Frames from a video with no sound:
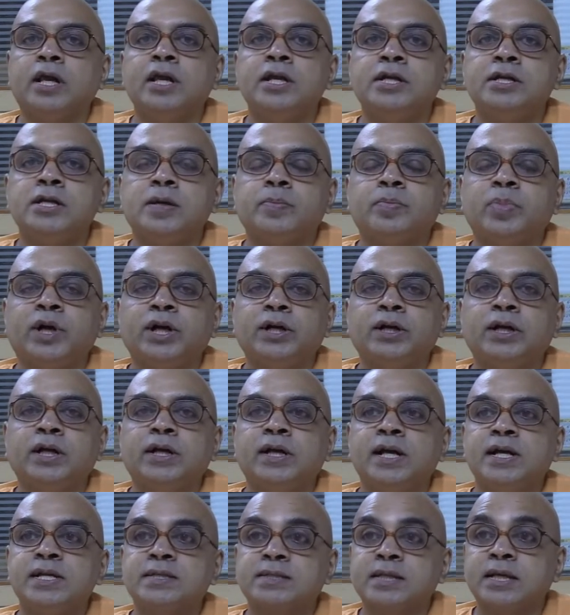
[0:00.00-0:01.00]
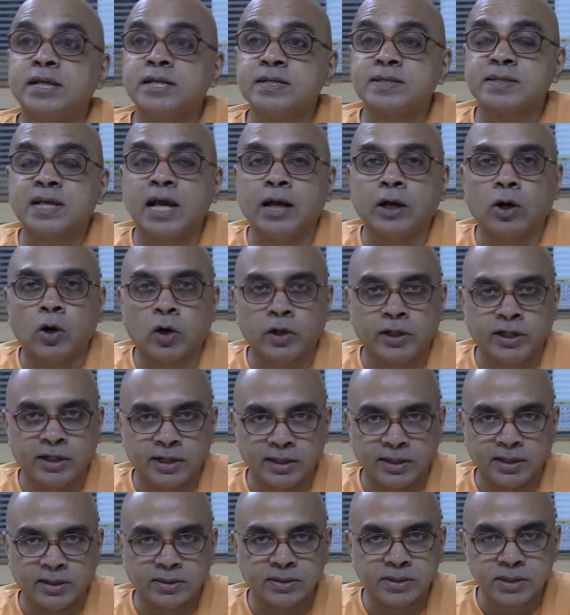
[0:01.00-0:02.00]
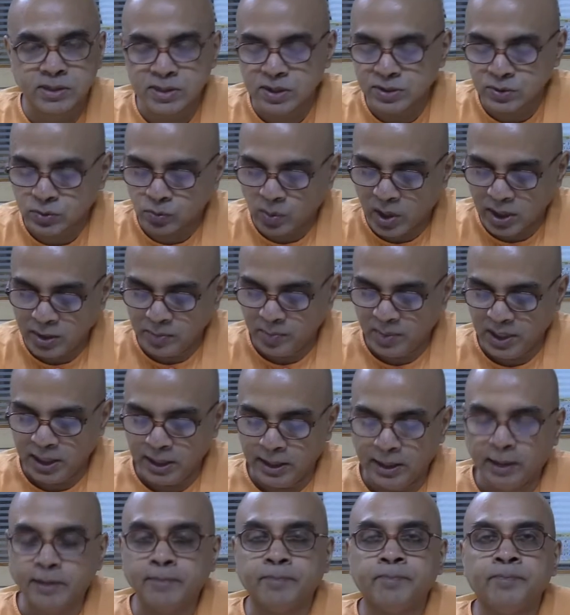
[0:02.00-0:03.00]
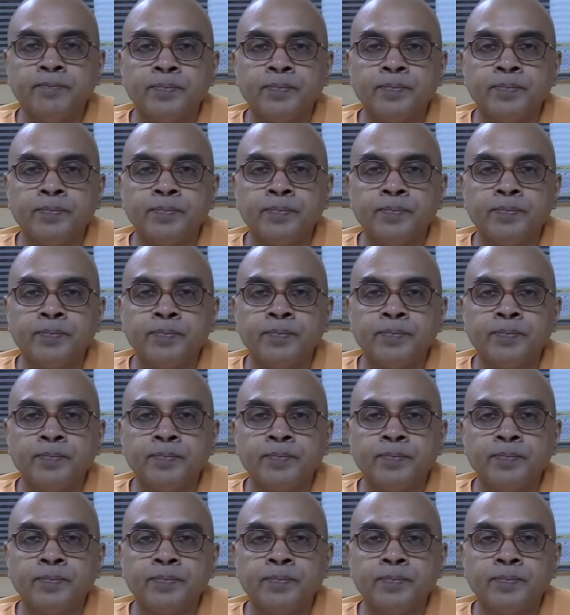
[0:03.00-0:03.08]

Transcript: interpreted as is allotted. This is one meaning.